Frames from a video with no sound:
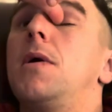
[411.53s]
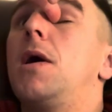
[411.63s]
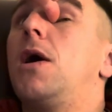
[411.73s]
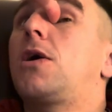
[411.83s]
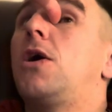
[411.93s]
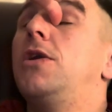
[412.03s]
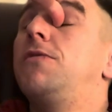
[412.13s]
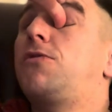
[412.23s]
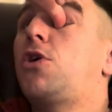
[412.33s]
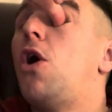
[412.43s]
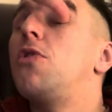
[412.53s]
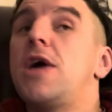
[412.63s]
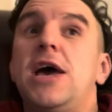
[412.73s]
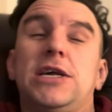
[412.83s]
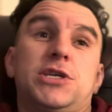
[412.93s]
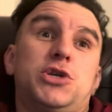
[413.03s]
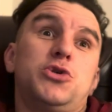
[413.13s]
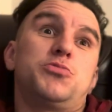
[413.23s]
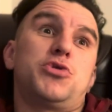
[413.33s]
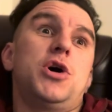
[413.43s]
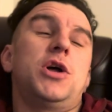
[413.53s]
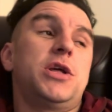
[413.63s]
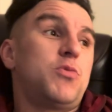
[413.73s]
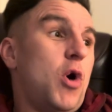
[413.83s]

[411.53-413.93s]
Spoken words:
I kind of got there super early.